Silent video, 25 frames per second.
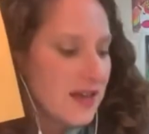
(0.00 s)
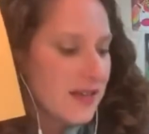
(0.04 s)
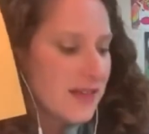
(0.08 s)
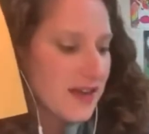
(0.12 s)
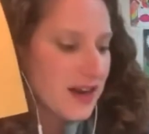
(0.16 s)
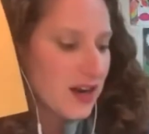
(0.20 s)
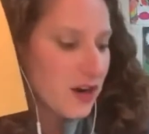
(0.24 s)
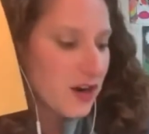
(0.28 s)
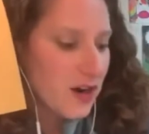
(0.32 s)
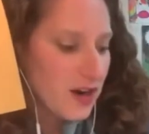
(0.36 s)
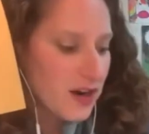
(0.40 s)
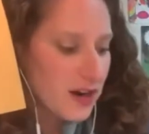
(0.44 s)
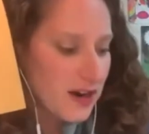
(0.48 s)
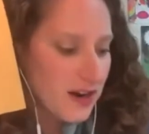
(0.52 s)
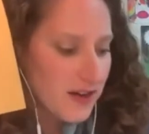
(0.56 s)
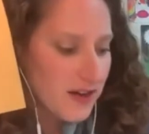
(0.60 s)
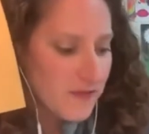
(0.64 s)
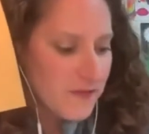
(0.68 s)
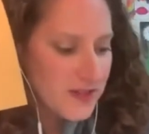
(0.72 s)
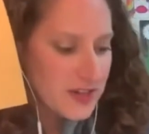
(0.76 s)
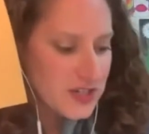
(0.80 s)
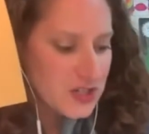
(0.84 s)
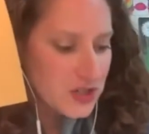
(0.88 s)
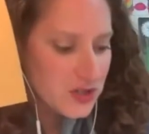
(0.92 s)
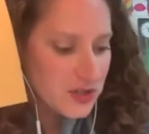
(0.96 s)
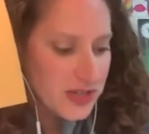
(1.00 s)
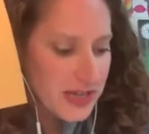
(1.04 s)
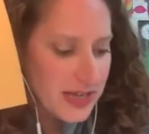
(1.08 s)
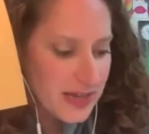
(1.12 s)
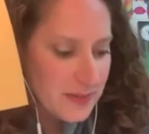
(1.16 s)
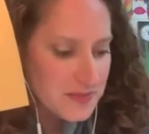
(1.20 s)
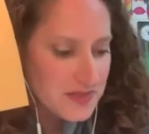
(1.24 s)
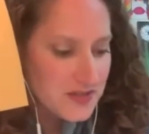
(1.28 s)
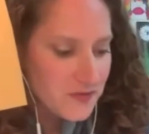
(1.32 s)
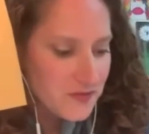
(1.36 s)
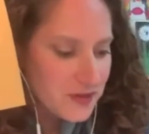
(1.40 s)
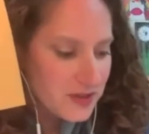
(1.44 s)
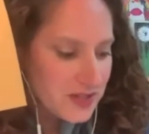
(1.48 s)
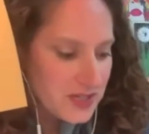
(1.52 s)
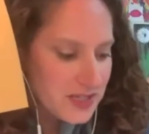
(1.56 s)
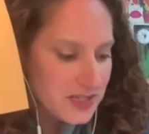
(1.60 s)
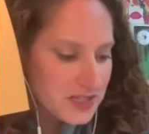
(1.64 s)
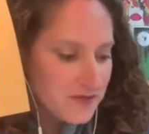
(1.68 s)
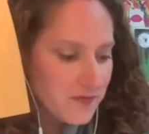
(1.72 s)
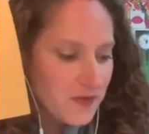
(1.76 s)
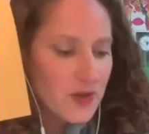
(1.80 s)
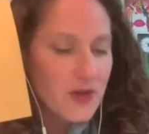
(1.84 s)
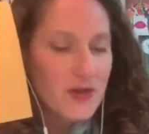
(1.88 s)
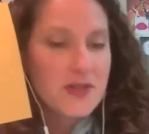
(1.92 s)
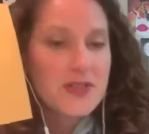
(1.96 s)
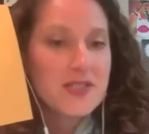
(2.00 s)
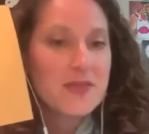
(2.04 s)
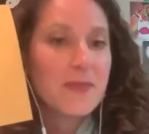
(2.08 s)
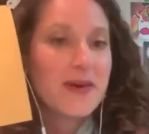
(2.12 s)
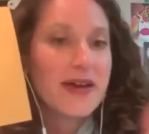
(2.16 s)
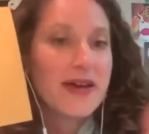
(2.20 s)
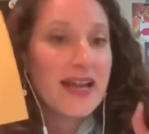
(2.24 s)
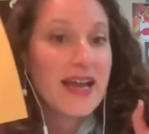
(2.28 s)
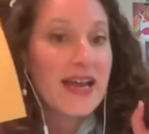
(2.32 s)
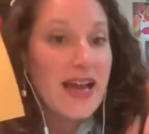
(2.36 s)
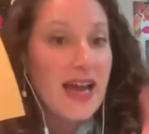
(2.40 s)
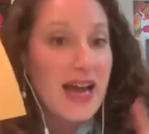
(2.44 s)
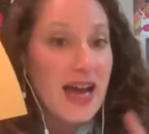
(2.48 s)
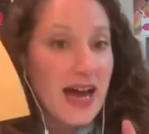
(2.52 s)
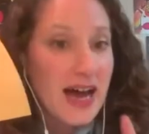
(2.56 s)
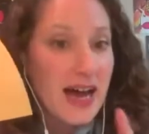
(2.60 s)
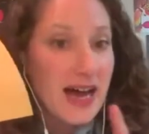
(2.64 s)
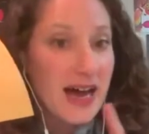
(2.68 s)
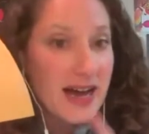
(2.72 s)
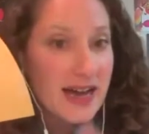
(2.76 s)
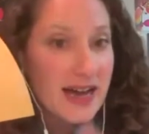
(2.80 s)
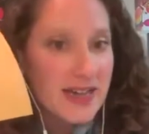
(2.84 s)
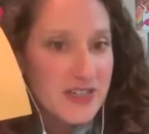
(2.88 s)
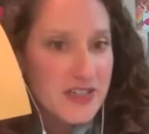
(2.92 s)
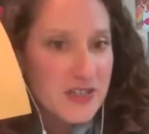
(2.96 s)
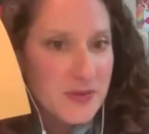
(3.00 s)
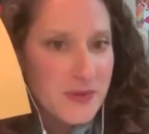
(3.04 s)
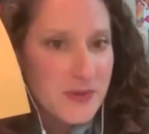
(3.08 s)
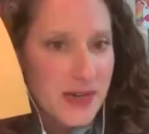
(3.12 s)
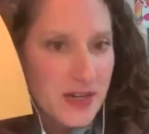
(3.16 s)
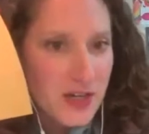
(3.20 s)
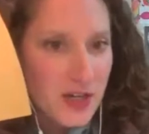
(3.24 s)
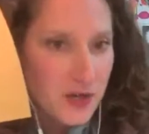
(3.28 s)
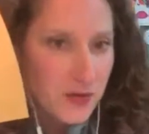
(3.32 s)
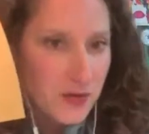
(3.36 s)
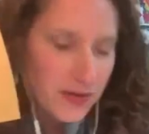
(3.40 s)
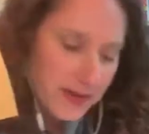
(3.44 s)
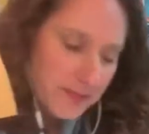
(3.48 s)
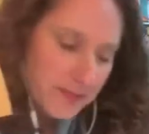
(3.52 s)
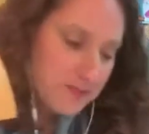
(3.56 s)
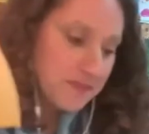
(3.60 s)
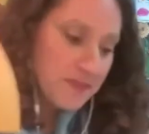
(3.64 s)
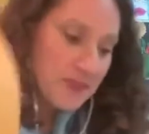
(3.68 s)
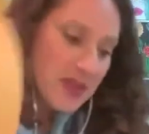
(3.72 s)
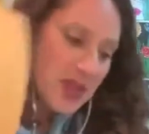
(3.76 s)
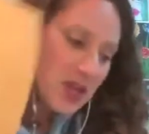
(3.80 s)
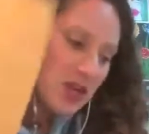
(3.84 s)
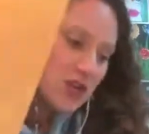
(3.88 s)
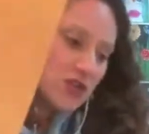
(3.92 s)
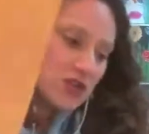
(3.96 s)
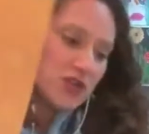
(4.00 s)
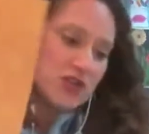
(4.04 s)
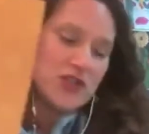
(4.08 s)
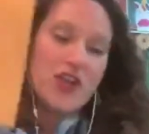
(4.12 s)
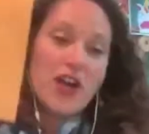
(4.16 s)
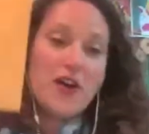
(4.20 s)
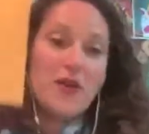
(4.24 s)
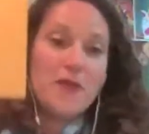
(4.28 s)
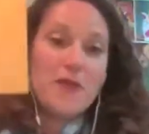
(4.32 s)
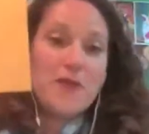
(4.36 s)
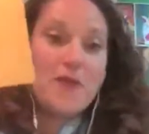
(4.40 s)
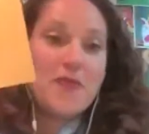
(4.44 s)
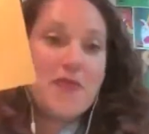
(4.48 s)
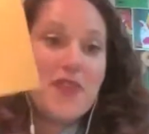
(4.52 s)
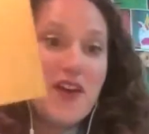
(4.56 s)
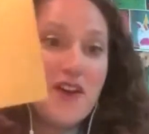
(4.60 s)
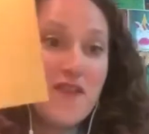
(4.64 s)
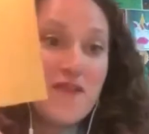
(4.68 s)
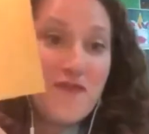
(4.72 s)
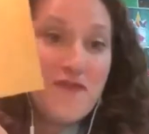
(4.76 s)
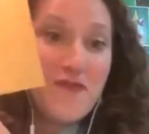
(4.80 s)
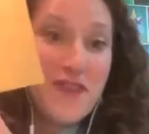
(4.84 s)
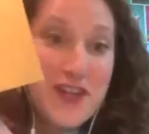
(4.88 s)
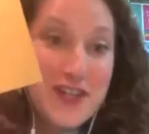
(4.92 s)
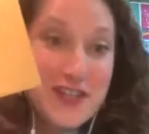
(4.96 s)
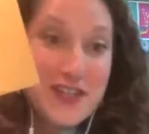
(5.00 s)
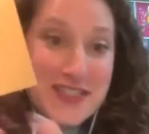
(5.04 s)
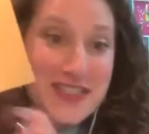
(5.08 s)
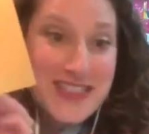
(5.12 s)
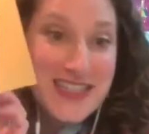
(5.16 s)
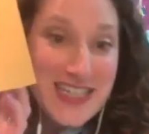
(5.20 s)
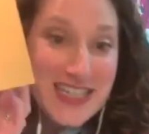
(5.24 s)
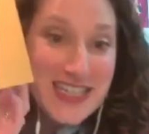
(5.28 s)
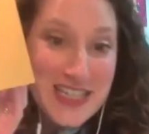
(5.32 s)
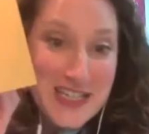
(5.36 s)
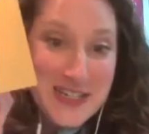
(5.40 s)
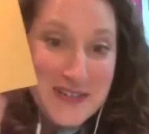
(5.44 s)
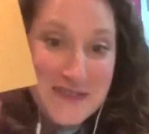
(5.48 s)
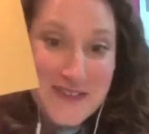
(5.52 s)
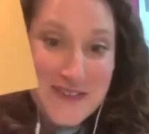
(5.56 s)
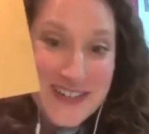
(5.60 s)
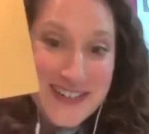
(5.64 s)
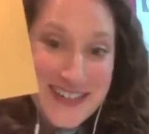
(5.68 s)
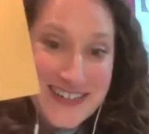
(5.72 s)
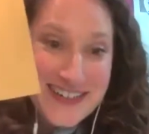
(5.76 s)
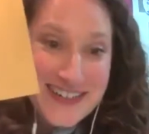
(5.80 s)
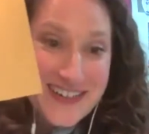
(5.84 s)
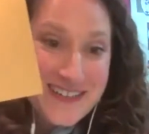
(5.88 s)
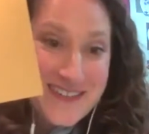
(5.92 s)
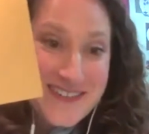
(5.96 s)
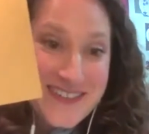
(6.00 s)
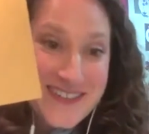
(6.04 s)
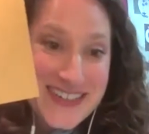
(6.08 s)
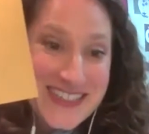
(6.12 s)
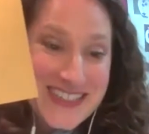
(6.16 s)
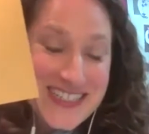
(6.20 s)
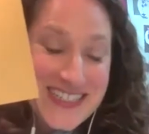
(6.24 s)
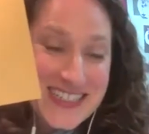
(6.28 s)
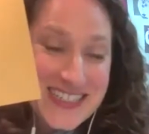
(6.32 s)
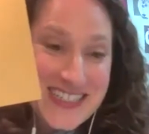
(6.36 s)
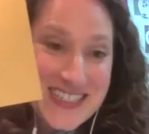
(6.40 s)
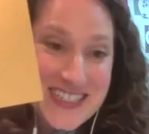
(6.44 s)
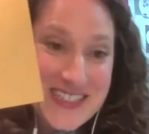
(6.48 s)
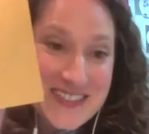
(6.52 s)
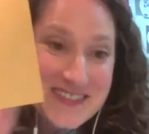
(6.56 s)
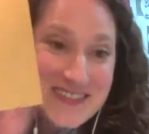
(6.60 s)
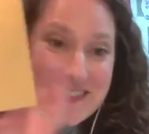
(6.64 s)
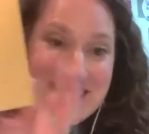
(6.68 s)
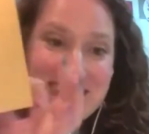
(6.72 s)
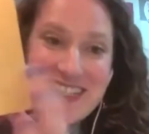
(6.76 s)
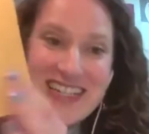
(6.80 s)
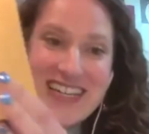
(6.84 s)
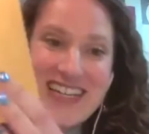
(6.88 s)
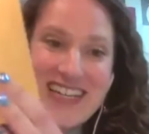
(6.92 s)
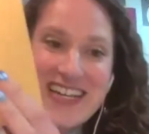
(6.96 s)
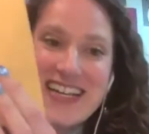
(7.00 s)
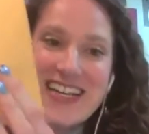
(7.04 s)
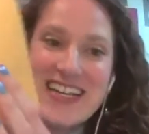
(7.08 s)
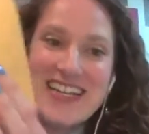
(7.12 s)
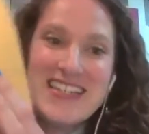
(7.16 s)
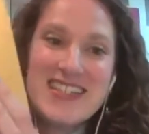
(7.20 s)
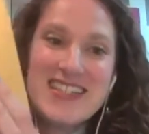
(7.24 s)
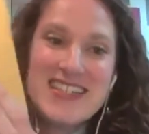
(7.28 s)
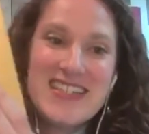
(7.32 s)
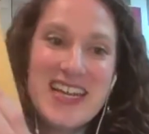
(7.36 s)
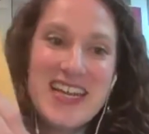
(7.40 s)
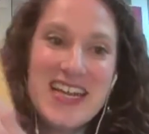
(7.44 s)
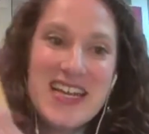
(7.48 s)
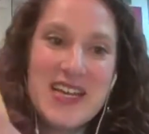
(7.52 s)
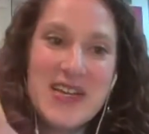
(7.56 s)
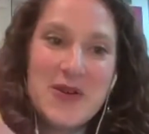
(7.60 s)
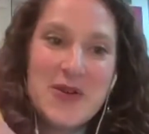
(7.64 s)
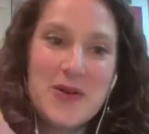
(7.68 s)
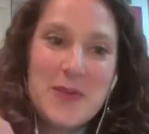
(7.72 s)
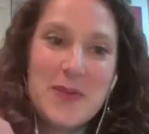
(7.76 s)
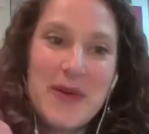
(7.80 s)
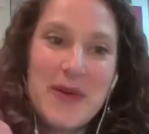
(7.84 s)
There are official names for these folds, but I do not know them. So the first thing you are going to do is take your